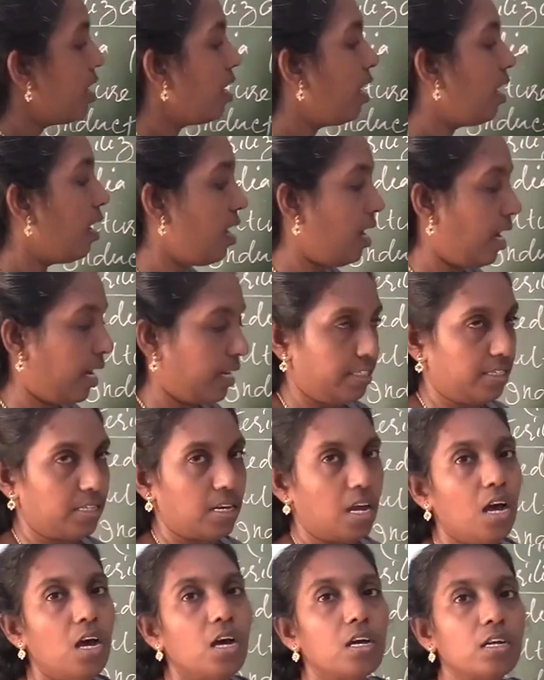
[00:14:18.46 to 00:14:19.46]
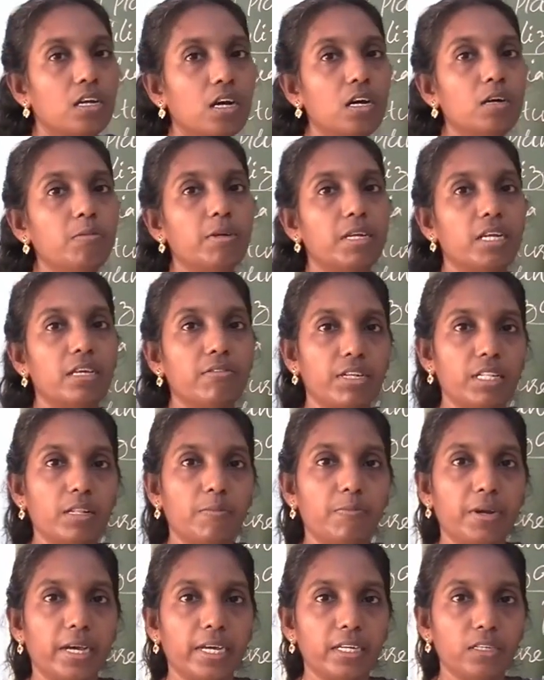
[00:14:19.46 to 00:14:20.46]
light. Normally when the
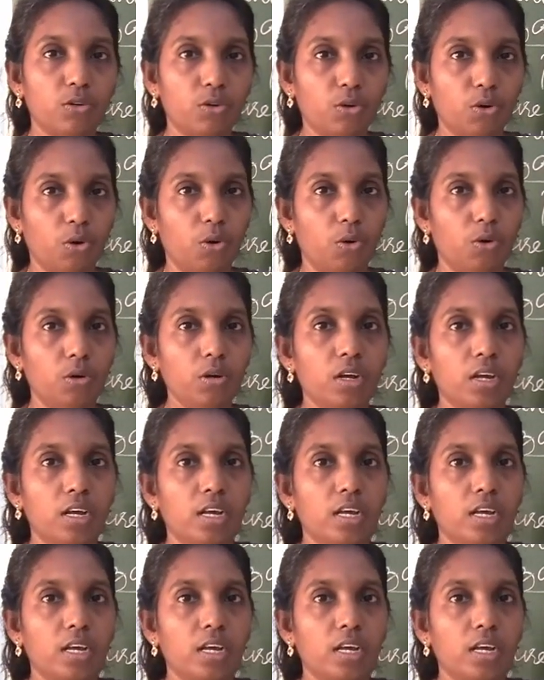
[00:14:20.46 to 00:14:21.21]
plant grow,